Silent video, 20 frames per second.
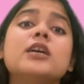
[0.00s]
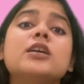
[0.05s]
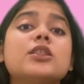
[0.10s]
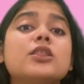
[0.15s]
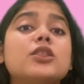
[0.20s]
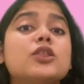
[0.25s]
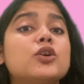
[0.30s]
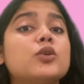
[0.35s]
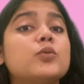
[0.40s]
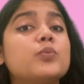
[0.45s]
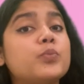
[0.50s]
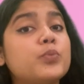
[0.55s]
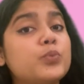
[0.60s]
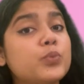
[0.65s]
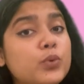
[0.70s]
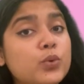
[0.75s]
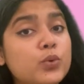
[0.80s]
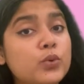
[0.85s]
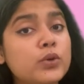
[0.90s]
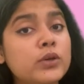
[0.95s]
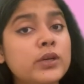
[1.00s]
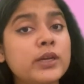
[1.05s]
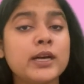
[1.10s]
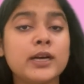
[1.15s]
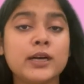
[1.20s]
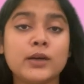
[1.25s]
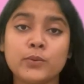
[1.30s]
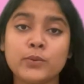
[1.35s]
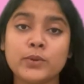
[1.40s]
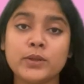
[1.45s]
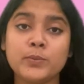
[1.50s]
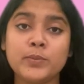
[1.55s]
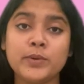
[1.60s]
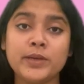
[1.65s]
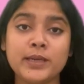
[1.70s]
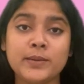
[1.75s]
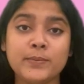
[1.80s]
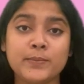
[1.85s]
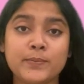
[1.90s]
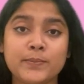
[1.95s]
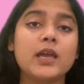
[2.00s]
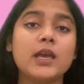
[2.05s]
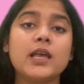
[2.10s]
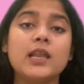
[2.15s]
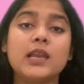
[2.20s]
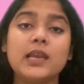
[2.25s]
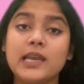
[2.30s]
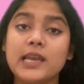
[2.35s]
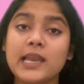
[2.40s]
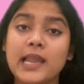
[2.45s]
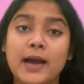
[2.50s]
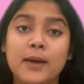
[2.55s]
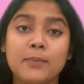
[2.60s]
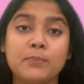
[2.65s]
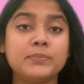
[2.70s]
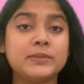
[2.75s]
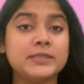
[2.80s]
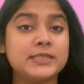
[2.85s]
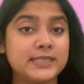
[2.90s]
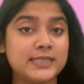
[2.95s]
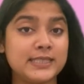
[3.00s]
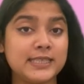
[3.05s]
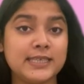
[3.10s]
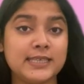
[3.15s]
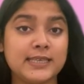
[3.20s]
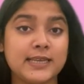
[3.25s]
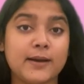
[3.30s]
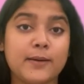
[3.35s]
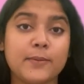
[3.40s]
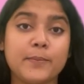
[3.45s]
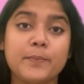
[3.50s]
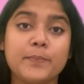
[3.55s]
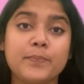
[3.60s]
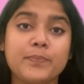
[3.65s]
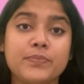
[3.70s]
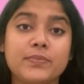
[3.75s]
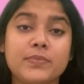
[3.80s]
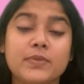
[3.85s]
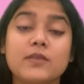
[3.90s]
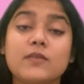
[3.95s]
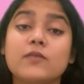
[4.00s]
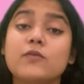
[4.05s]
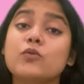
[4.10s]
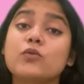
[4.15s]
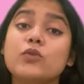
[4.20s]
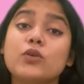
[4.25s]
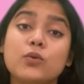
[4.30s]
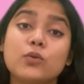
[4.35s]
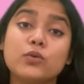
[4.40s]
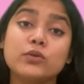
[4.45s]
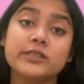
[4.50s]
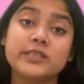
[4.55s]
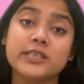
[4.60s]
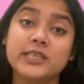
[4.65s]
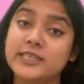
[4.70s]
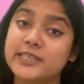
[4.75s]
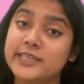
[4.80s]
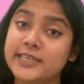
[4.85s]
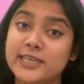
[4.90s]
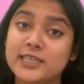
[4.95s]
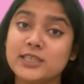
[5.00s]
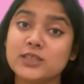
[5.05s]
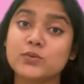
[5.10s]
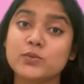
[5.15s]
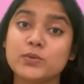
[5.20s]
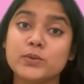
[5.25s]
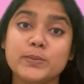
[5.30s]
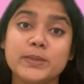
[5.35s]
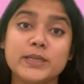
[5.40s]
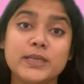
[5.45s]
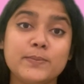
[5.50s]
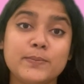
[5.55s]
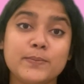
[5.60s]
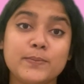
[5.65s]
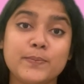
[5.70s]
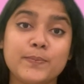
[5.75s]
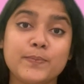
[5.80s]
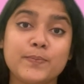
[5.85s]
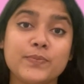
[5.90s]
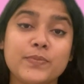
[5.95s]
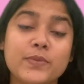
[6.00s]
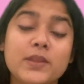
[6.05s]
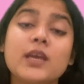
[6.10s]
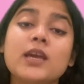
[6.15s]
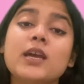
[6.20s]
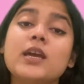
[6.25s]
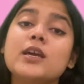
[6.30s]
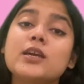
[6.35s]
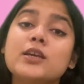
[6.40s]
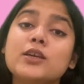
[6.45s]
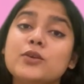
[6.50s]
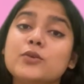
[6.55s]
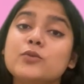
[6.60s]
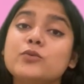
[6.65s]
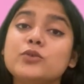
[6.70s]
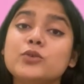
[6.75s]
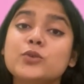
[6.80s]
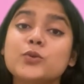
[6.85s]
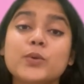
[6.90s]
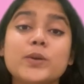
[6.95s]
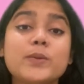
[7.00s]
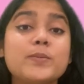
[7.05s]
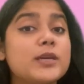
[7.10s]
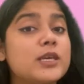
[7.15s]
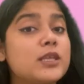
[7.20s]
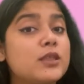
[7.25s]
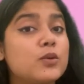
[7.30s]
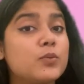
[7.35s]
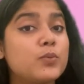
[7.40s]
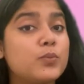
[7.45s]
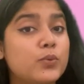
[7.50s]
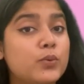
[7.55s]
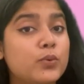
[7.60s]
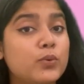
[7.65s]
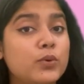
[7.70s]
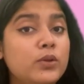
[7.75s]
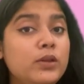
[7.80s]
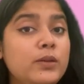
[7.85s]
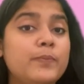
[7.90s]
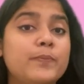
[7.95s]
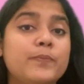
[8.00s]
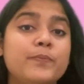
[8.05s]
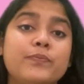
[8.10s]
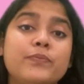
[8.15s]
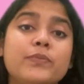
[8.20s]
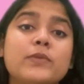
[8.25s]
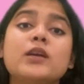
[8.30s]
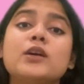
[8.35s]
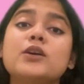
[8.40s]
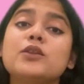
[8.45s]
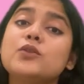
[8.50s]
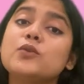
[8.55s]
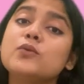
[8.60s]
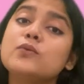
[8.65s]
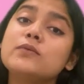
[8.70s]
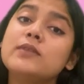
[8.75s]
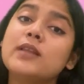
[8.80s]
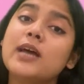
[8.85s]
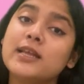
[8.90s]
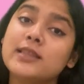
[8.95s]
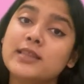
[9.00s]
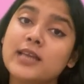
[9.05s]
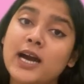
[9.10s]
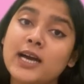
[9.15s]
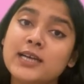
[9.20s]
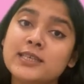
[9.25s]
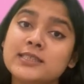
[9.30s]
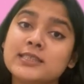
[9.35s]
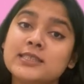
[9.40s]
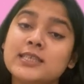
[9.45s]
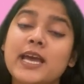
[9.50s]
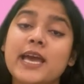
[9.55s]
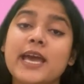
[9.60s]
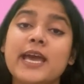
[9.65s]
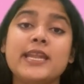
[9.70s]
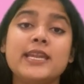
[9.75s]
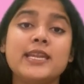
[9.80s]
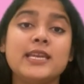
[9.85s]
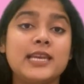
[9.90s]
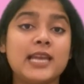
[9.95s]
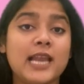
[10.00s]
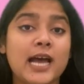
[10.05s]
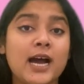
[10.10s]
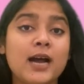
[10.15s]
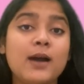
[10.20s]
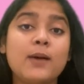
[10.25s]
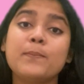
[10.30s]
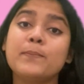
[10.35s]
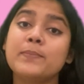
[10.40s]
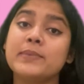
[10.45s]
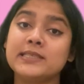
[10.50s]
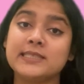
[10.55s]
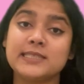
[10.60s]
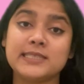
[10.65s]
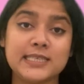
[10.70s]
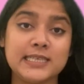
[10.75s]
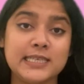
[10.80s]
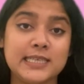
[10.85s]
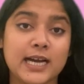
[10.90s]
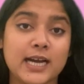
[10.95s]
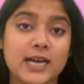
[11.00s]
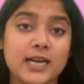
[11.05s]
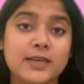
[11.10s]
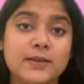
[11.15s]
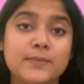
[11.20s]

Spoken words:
The pool will be la piscina. So the whole sentence will be you swim in the pool. Tú nadas en la piscina.